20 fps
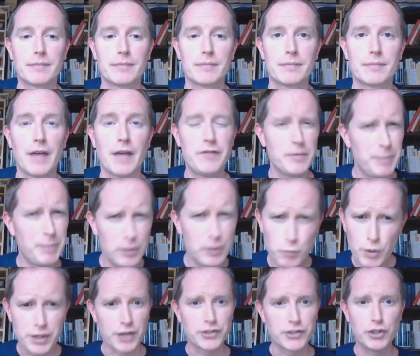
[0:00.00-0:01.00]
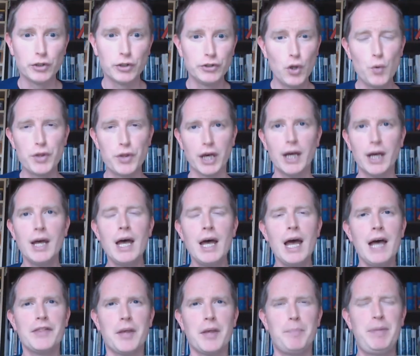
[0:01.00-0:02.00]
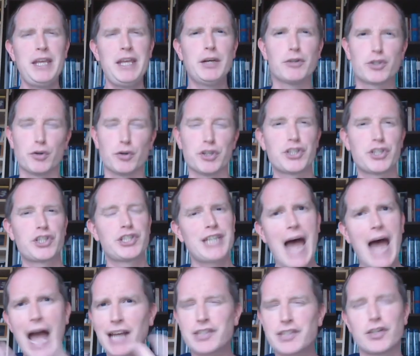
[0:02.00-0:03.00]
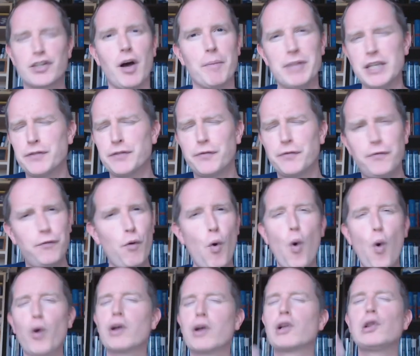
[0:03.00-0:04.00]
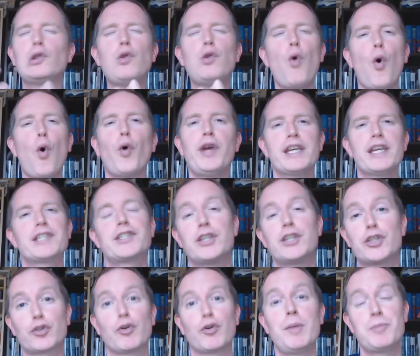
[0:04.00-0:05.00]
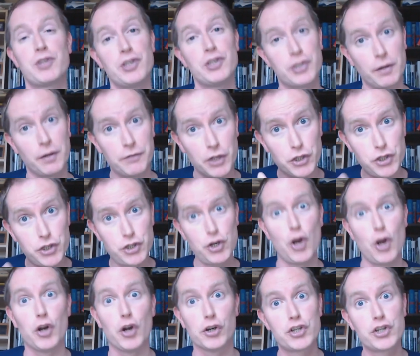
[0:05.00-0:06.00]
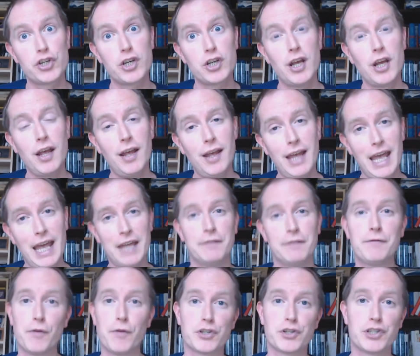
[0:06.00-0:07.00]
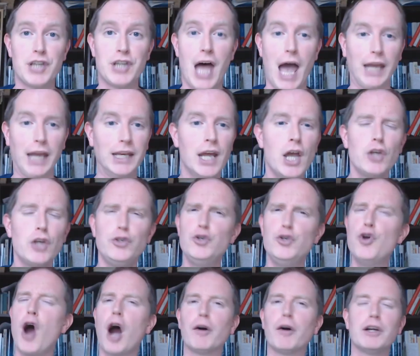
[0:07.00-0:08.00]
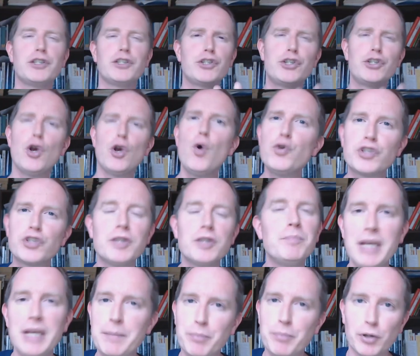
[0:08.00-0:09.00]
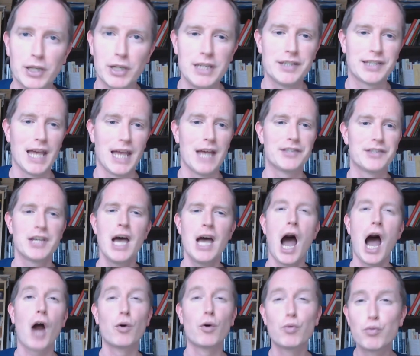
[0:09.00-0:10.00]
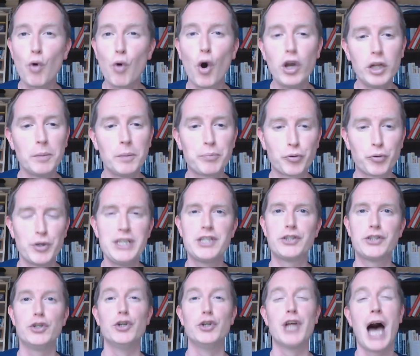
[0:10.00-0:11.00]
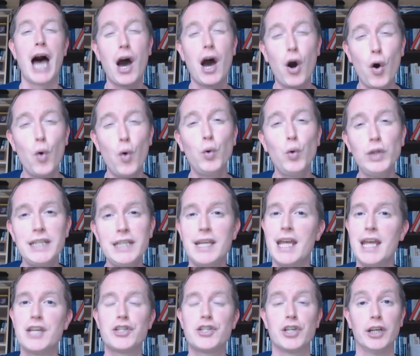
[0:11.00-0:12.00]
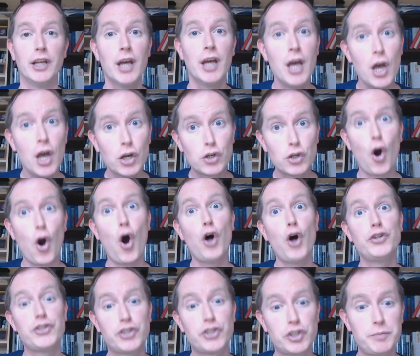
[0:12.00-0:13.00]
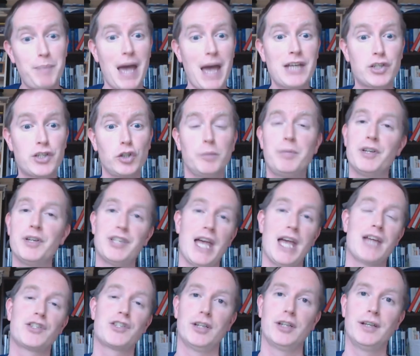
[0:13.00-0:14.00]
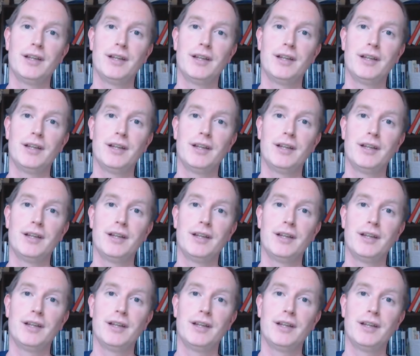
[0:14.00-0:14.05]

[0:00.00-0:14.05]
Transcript: If you've been with us, you'll know that Peter sort of stacks up these four glorious descriptions of the church in verse 9. You are a chosen people, he says, a royal priesthood, a holy nation, God's special possession.